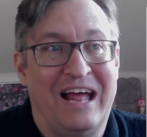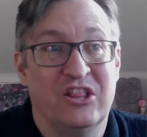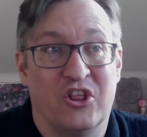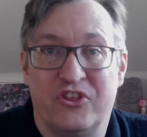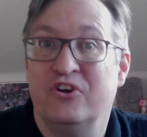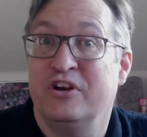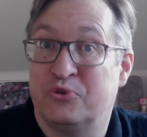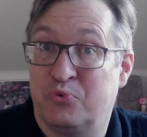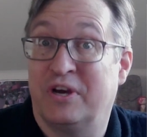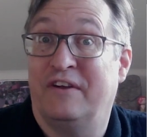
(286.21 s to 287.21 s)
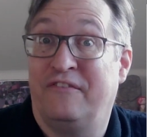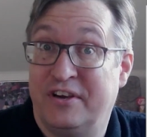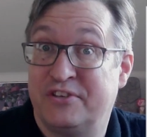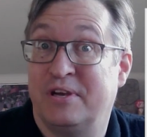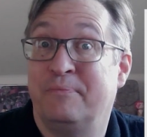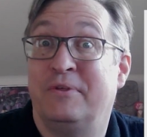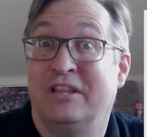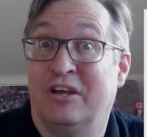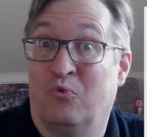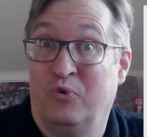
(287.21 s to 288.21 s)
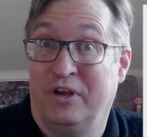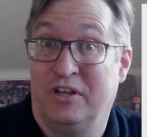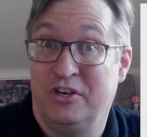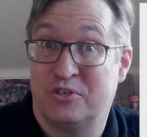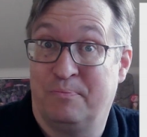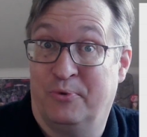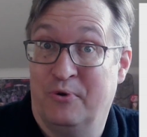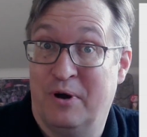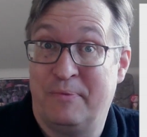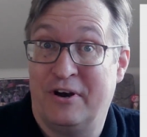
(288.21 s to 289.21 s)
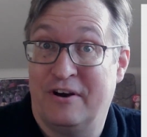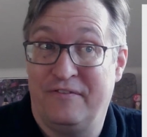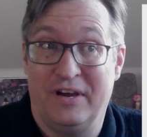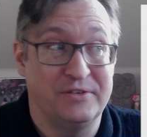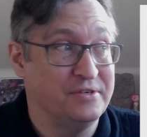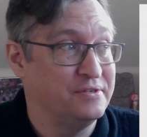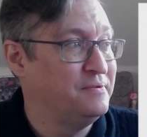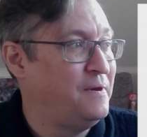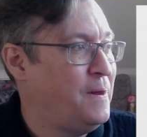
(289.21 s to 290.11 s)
And the third is we're going to fix something that really just blew up in our faces.